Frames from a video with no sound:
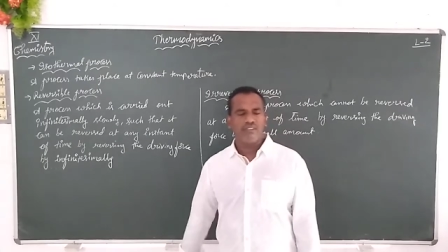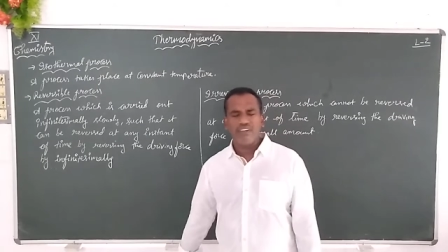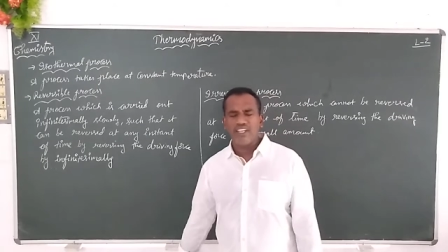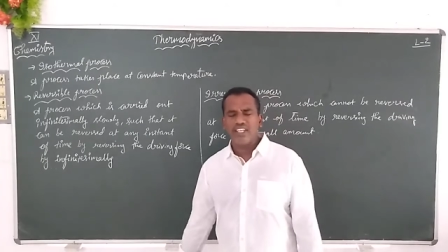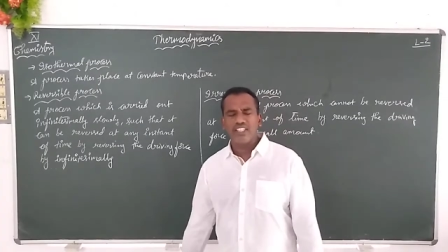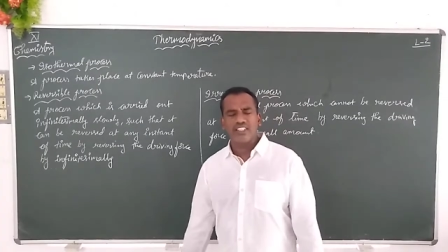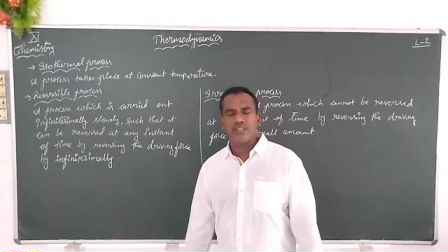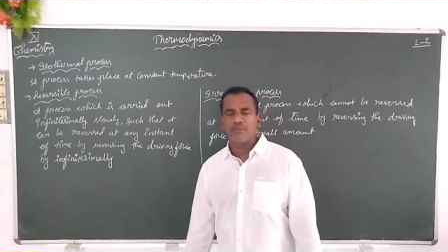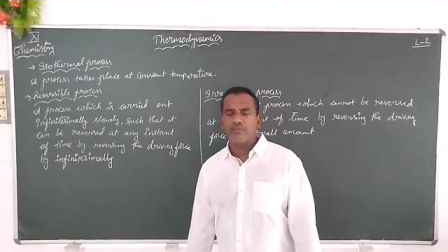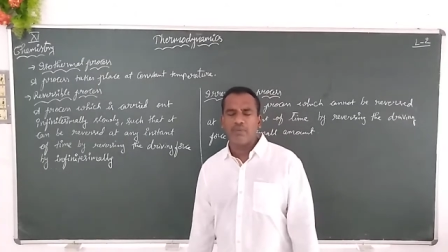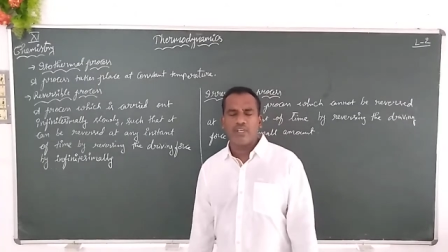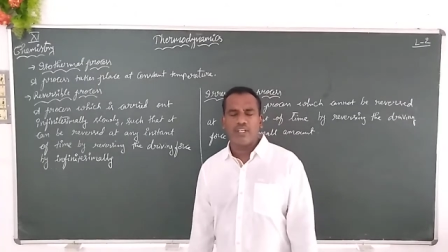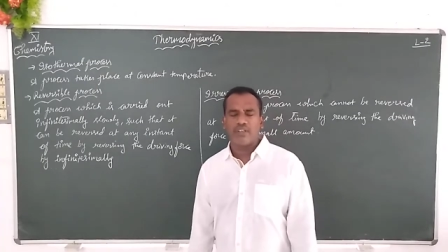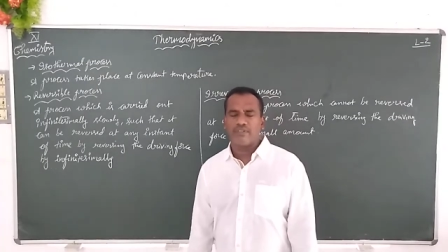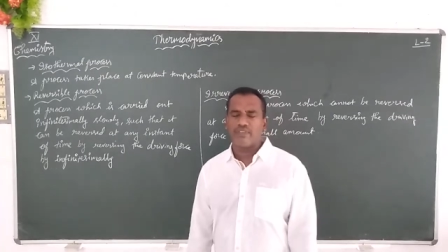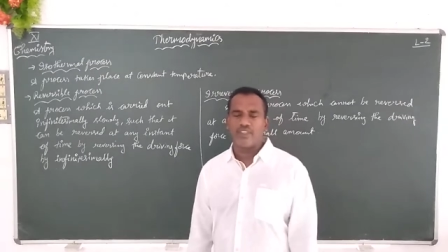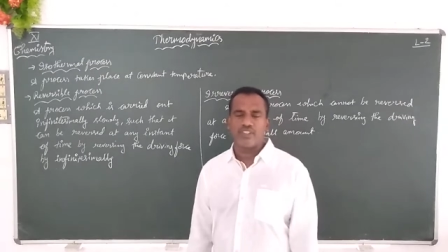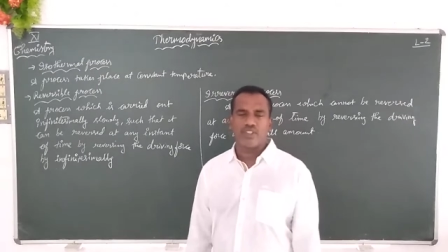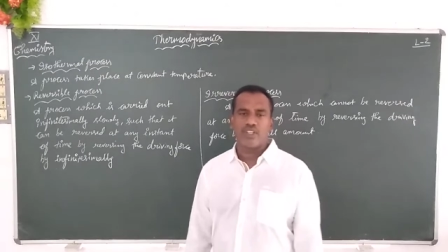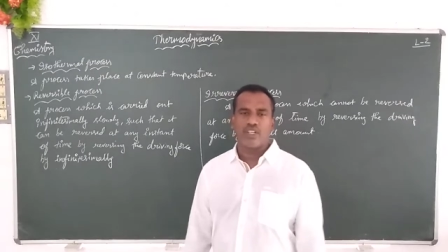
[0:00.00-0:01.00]
Very simple
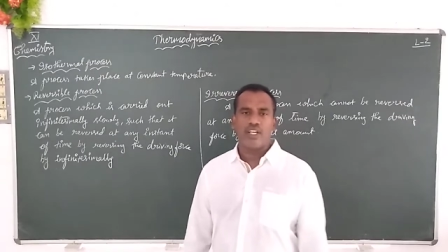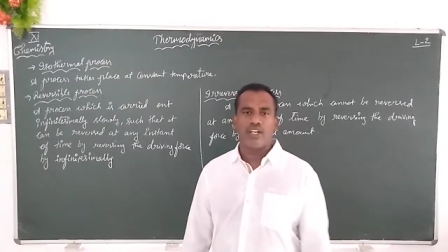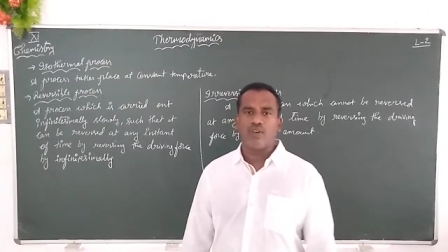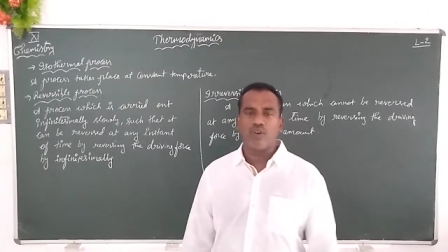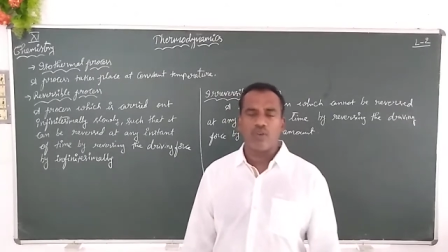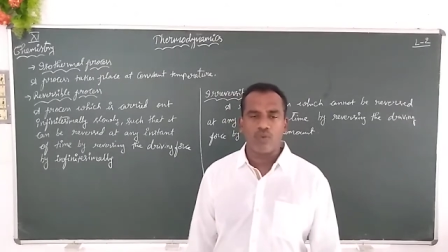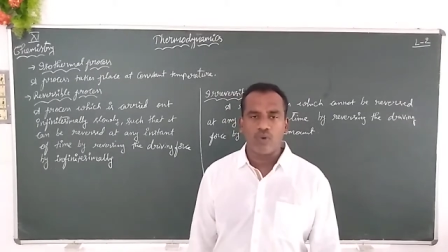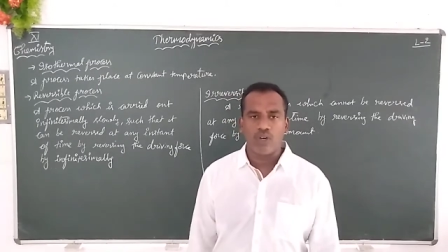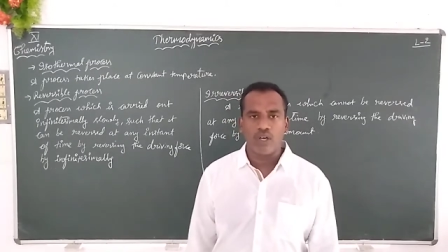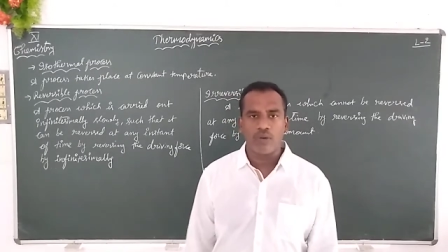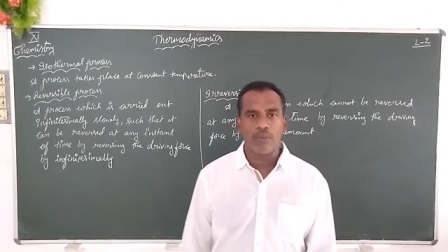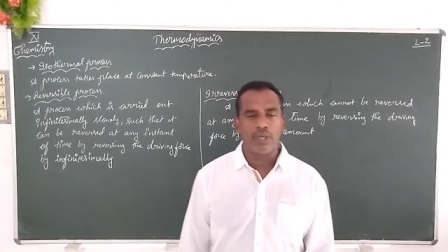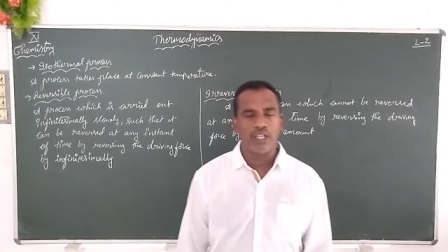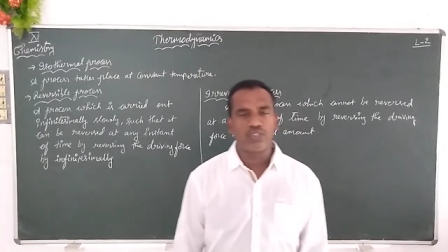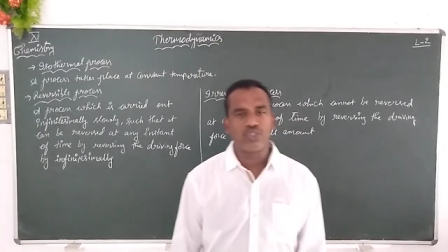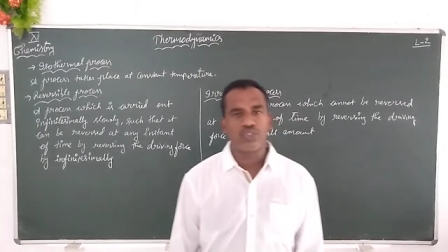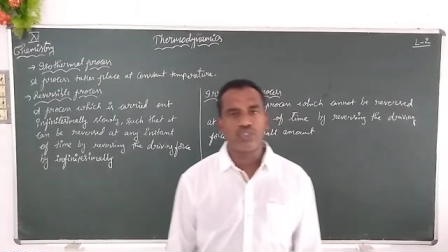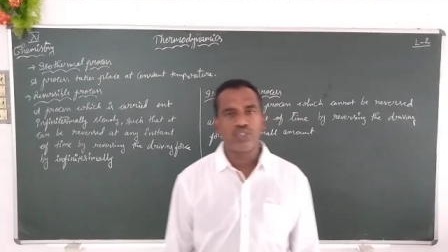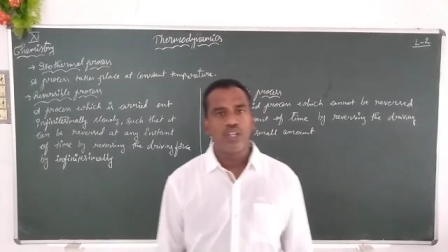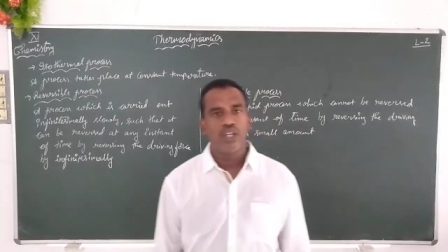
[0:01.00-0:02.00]
definition. I don't want much.